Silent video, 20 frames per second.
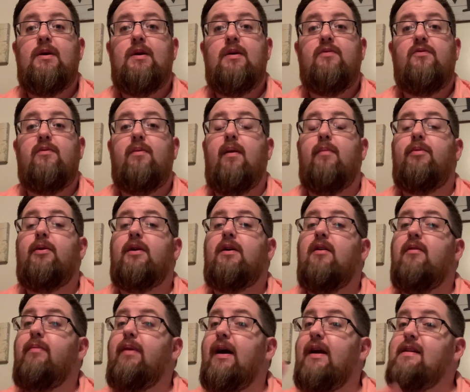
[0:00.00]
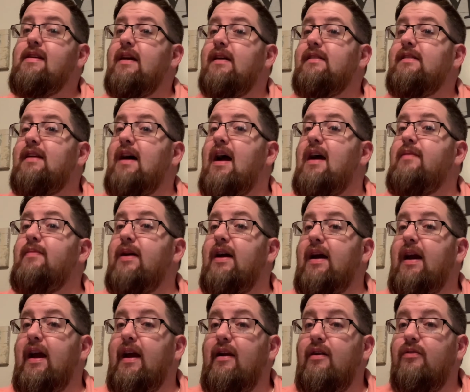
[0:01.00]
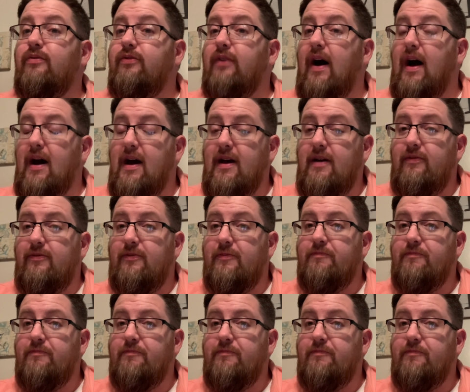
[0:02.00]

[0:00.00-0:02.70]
Remember to come back next time at 8.05.